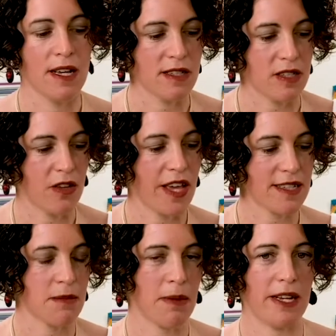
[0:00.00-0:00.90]
So that's
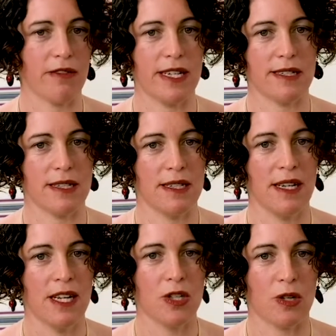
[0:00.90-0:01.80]
the main reason
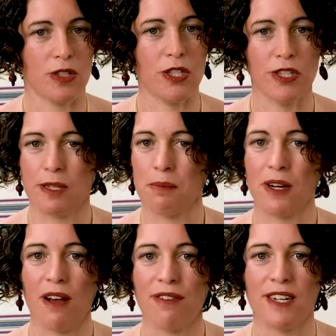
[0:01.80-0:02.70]
not to use it, but
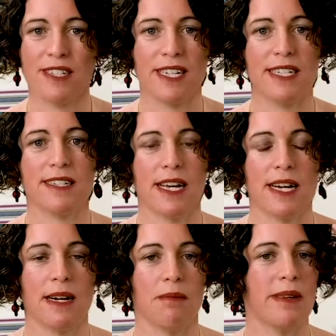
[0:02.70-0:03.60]
I find
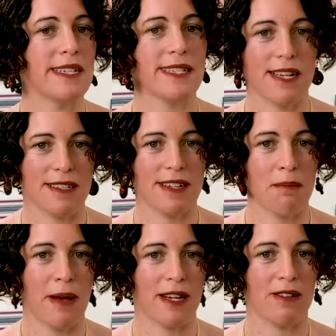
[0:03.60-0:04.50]
it doesn't
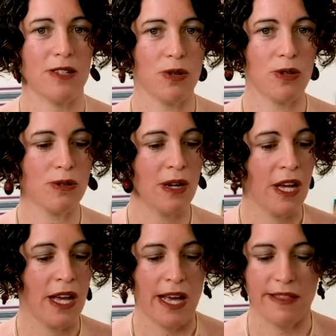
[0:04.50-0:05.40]
matter at all.
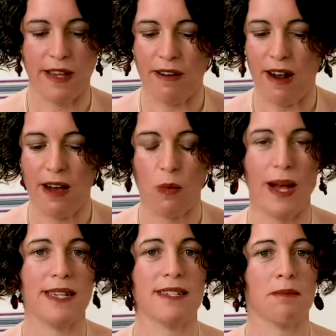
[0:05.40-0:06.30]
There are
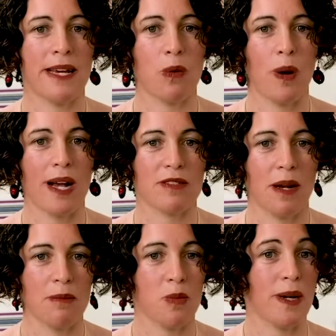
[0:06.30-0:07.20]
ways to make wax
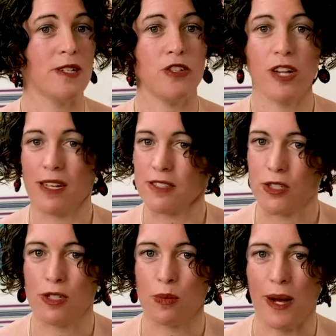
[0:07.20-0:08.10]
wraps where you just
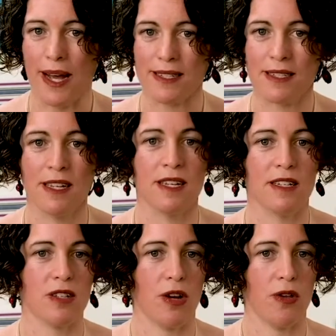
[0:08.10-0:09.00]
use wax.
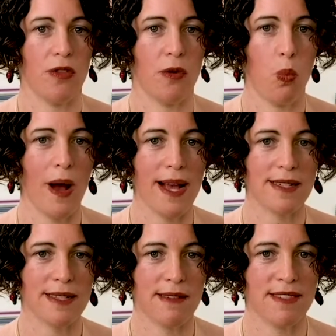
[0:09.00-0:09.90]
So the
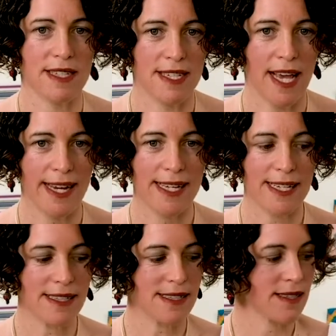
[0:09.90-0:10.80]
wax gives the
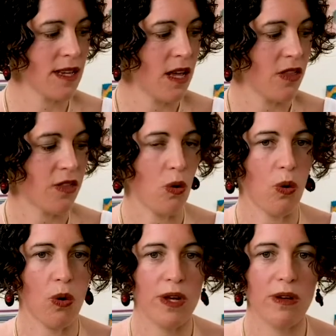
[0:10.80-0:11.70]
tackiness, the
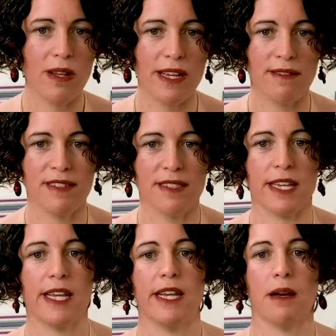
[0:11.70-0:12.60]
oil gives
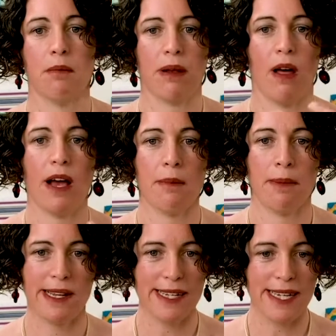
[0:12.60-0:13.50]
the
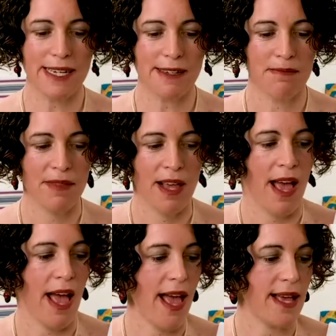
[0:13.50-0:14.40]
pliability,
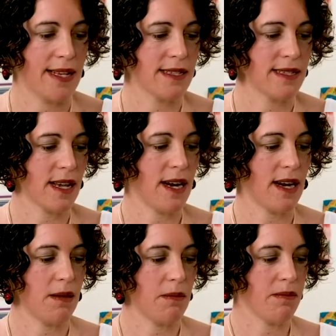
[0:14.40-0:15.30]
and
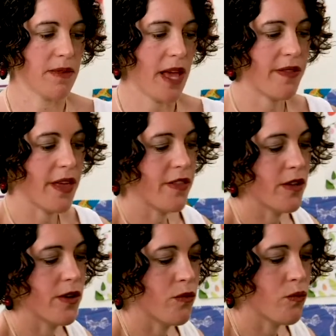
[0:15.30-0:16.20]
then
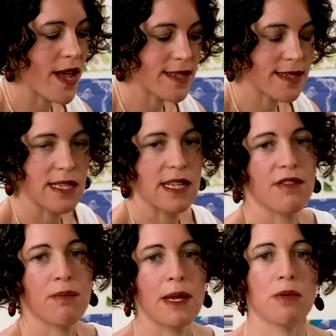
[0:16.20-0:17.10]
the resin,
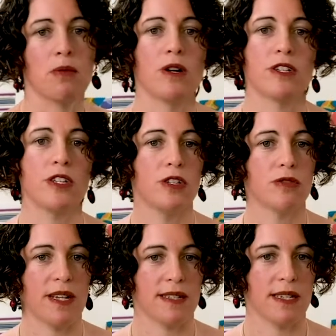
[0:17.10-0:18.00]
if people were to use
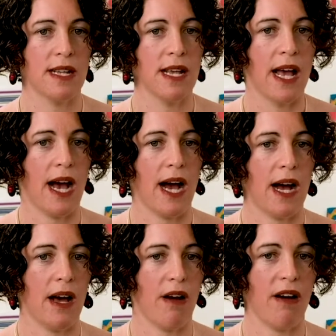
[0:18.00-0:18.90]
resin,
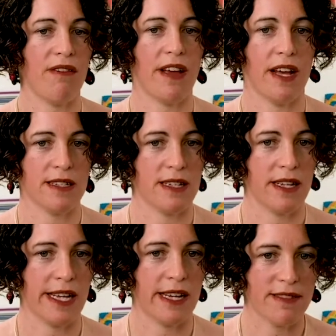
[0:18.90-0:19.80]
I found
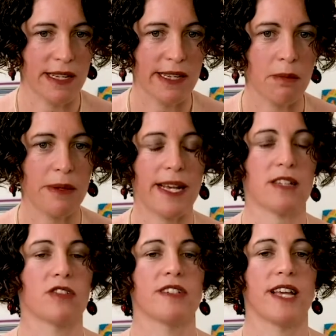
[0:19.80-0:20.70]
it gives a little bit
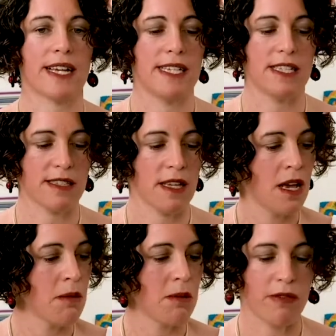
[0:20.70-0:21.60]
extra tackiness,
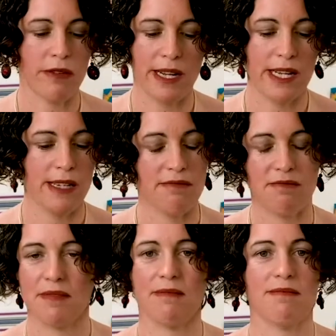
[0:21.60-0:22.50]
but really
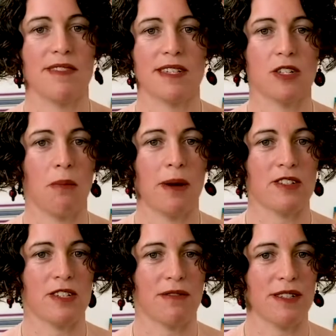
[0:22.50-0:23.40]
there's not much
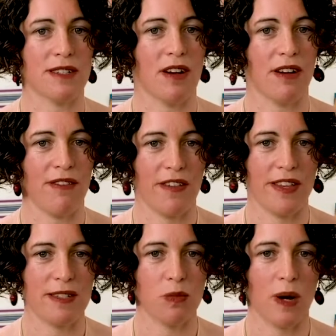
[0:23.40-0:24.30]
difference. I find
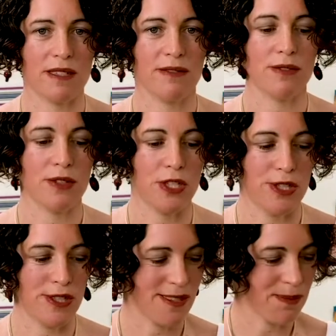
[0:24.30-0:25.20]
these wonderful to
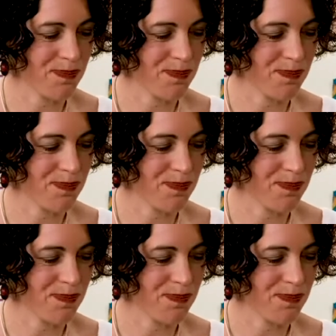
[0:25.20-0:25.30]
use.